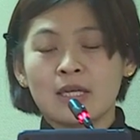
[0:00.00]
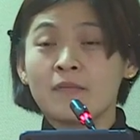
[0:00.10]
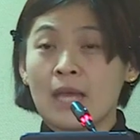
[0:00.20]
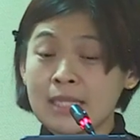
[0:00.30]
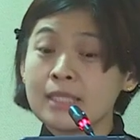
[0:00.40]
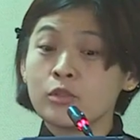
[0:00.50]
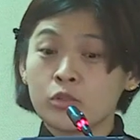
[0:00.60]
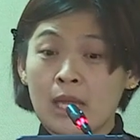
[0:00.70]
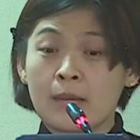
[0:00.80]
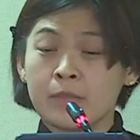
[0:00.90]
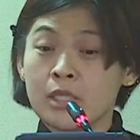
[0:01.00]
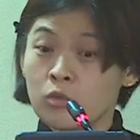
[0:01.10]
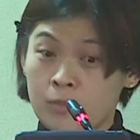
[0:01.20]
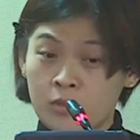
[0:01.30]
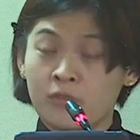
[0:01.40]
"If anything should happen, it
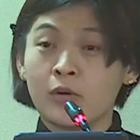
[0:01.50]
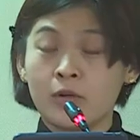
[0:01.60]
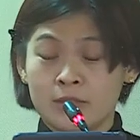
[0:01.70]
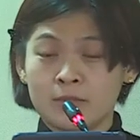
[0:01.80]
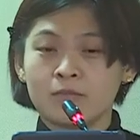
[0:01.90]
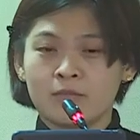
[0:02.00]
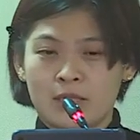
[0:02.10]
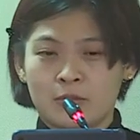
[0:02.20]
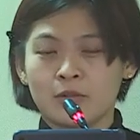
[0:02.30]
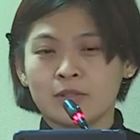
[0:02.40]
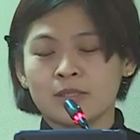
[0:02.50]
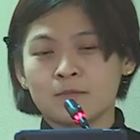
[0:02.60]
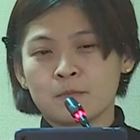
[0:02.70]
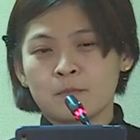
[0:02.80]
will be your fault," unquote.